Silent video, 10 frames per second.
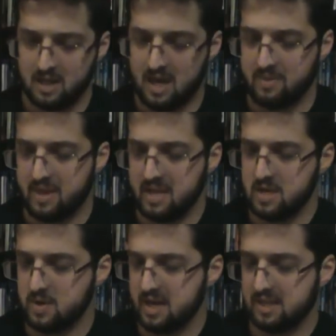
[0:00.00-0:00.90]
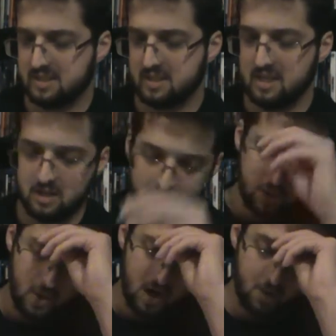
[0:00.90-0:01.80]
And then you get the
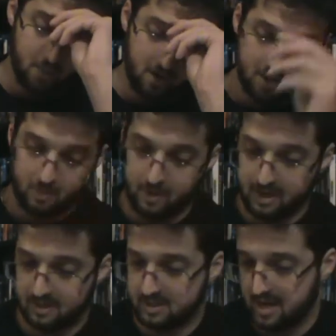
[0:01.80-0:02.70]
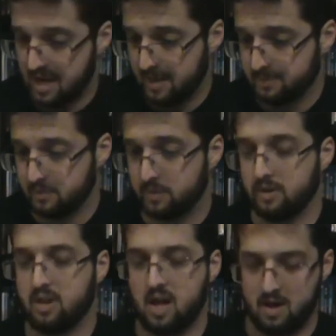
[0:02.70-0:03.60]
new artwork, which I absolutely
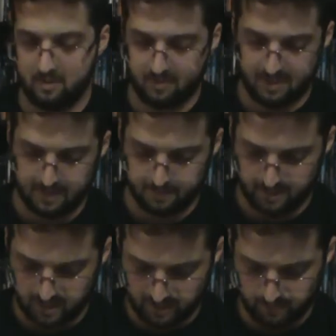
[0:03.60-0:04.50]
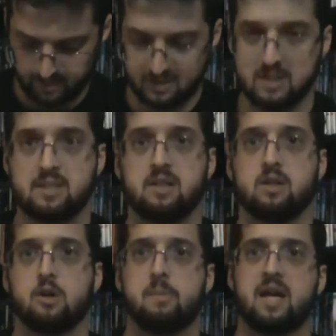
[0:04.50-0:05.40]
love, and I'm going to cover it just a
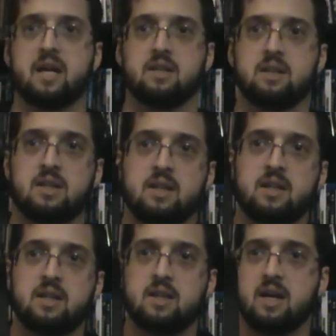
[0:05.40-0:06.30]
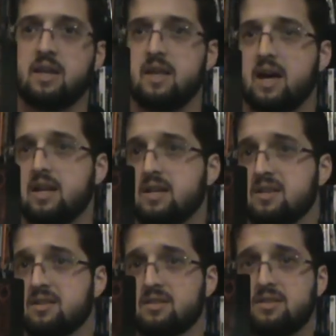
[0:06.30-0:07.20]
little bit, and that
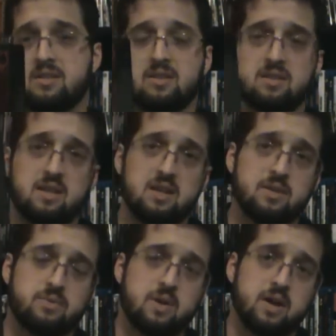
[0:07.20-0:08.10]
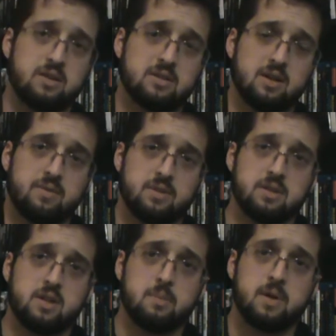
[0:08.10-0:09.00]
is the front of the
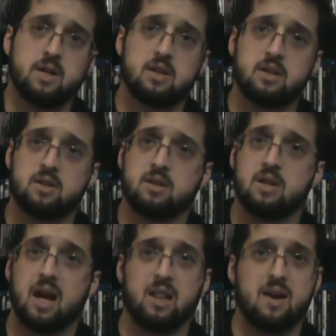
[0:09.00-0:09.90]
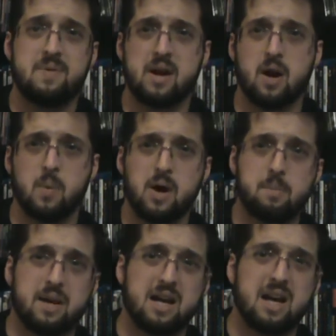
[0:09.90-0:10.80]
steelbook. I love the
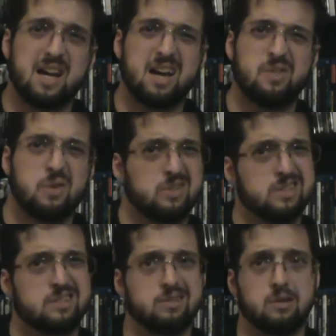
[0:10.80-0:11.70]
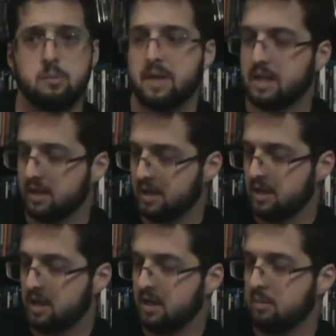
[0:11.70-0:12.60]
artwork, but I got to cover it just a little bit.
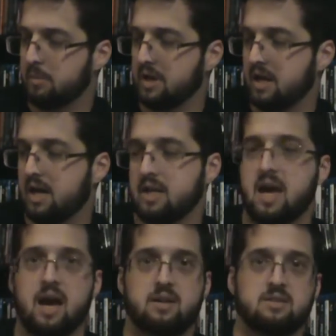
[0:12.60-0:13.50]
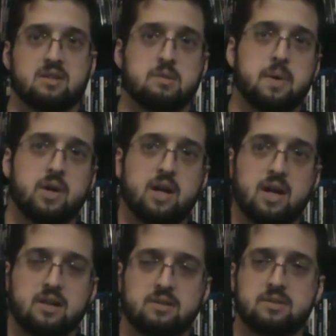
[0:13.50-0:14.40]
But yeah,
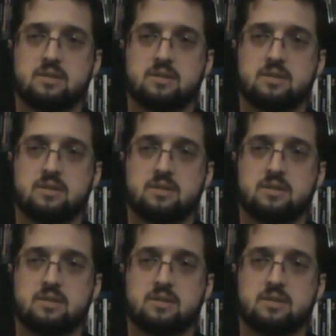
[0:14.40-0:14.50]
Suspiria.